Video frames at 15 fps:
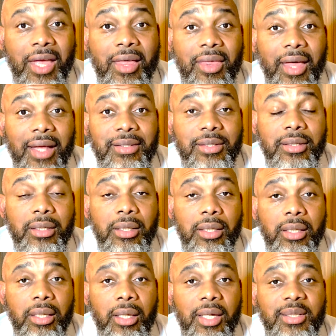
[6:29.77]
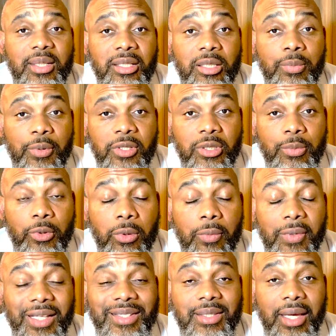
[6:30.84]
That's Assistant Principal
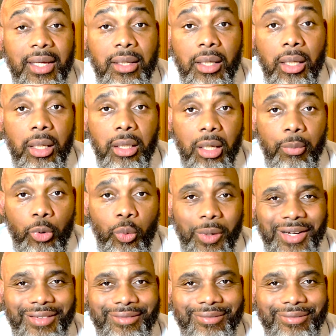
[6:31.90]
Insight number one.